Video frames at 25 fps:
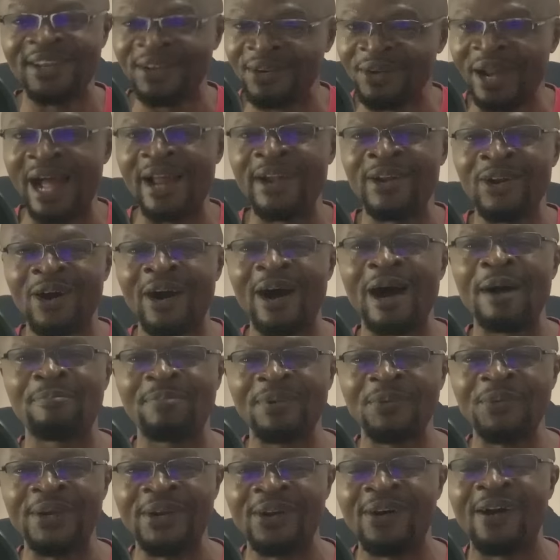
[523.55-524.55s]

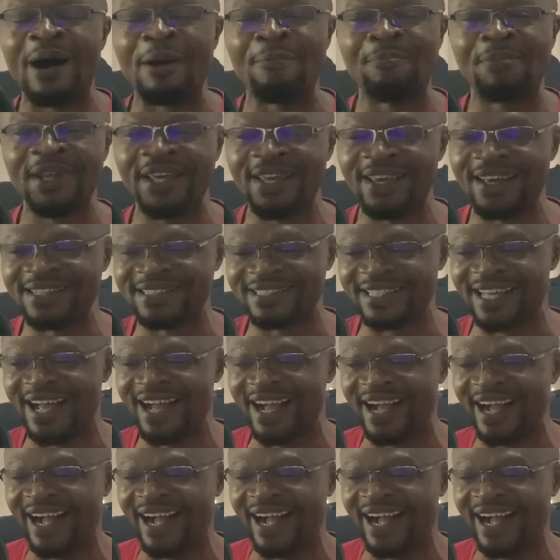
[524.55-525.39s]
We know our players.